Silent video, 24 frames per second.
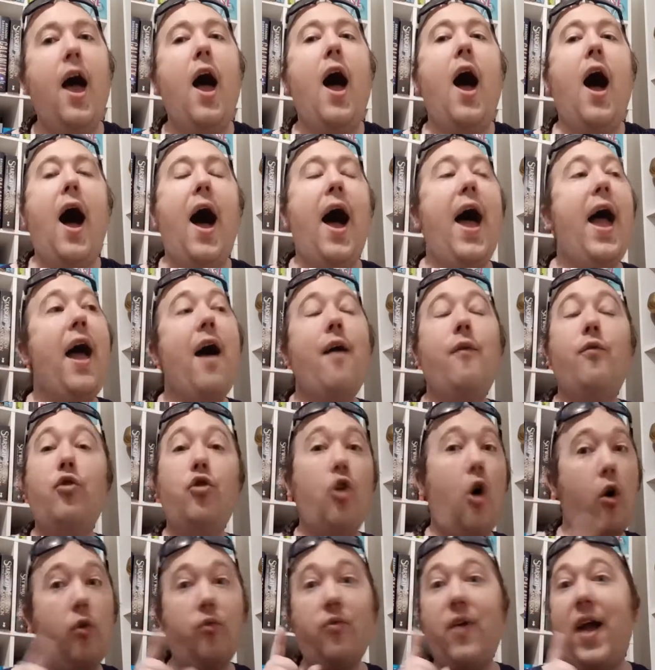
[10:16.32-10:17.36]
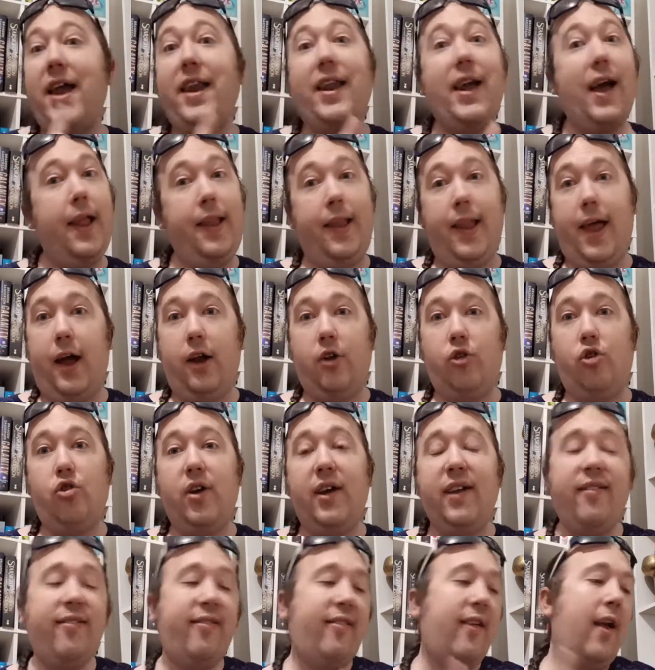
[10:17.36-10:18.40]
I have not read
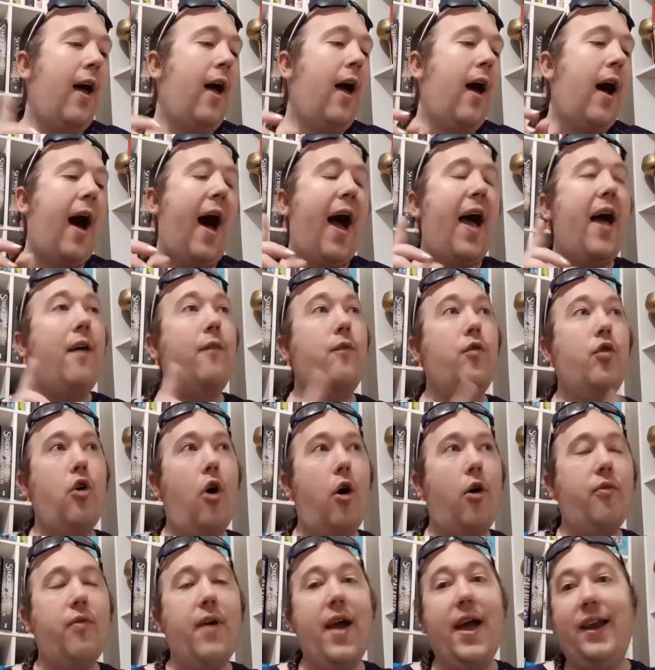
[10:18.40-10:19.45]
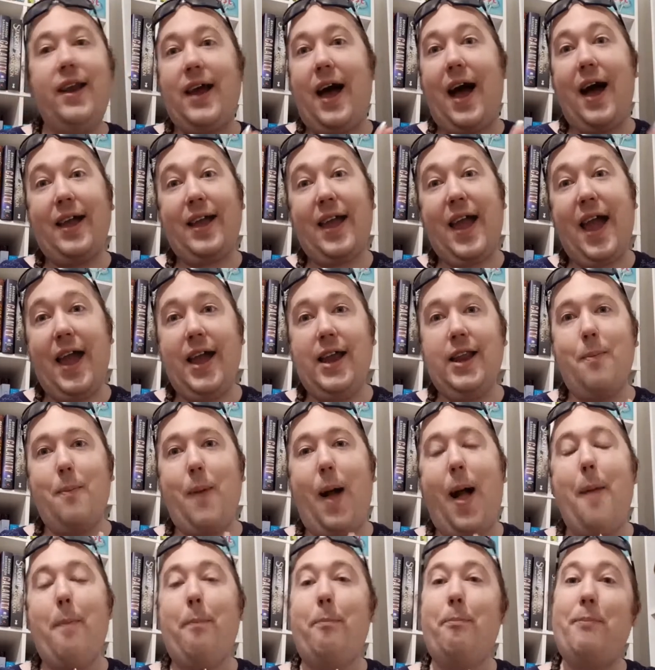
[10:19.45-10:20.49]
Elantris, I have not read Arcanum
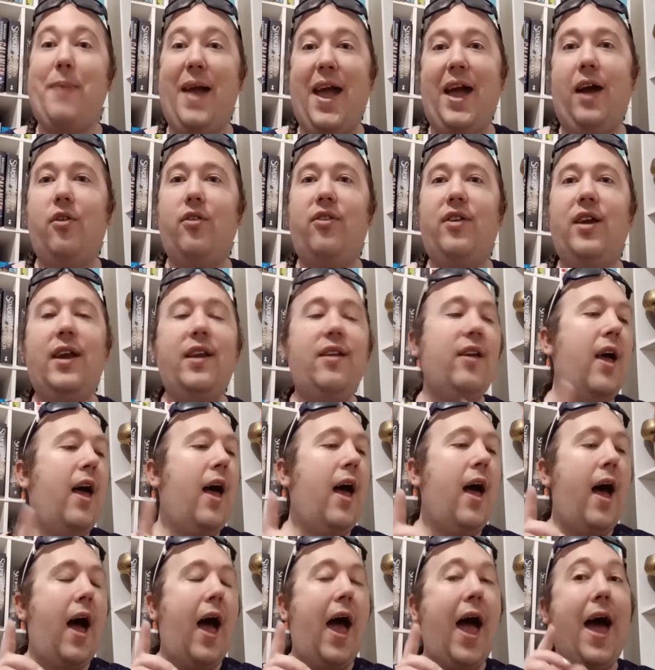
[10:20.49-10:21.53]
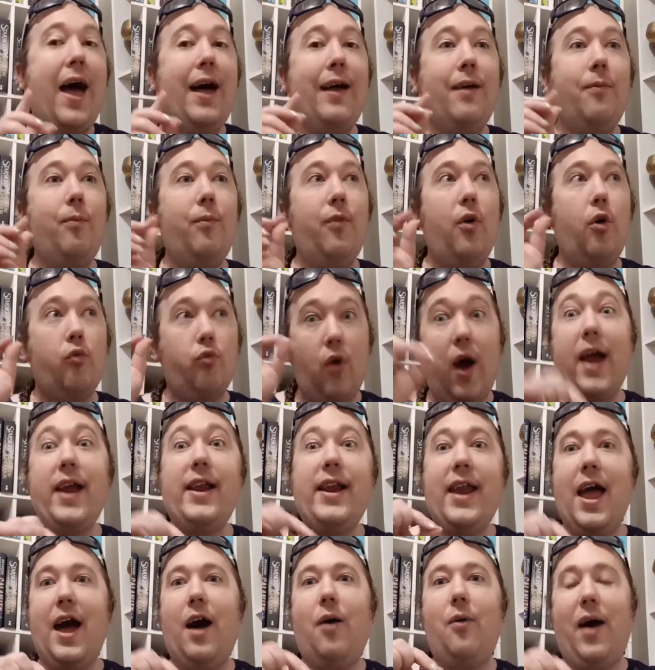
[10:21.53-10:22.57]
Unbounded, um, right
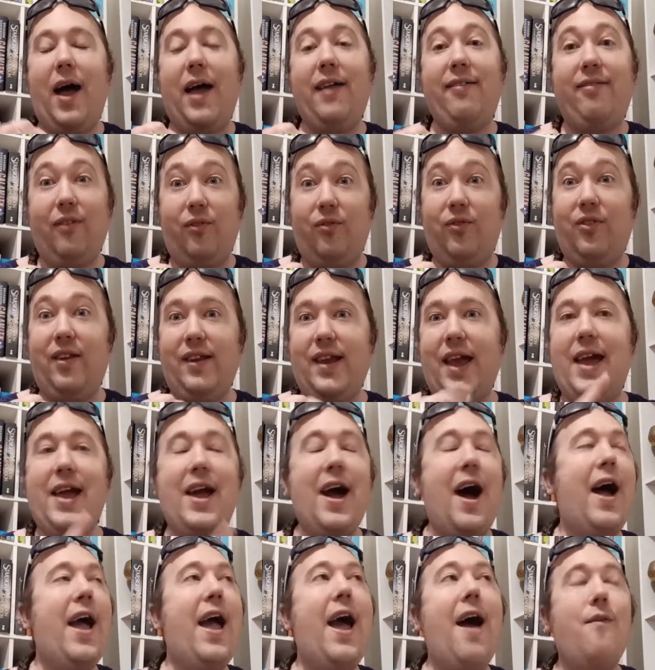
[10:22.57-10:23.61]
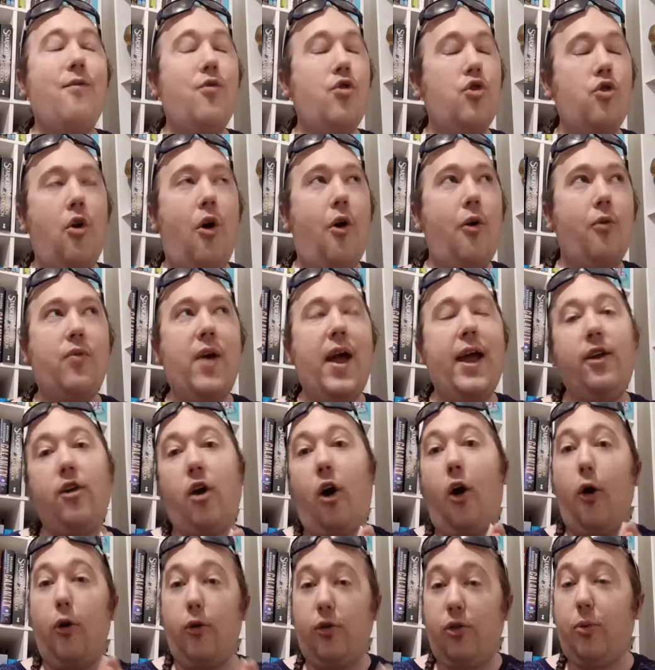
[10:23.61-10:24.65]
now, as of today, I have not read
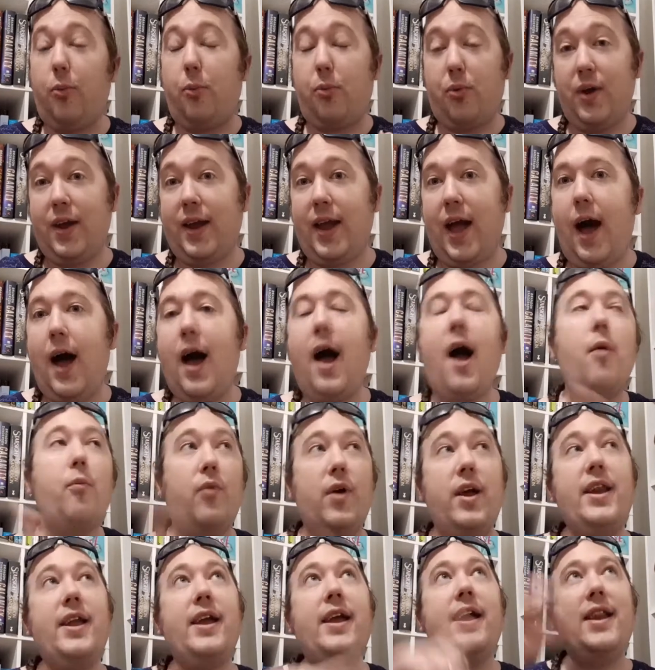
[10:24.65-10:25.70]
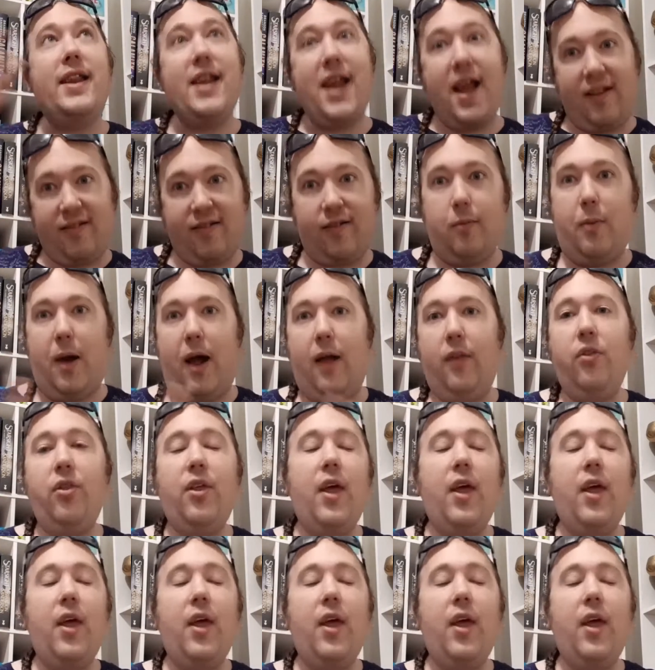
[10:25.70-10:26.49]
Oathbringer. I'm reading it next month.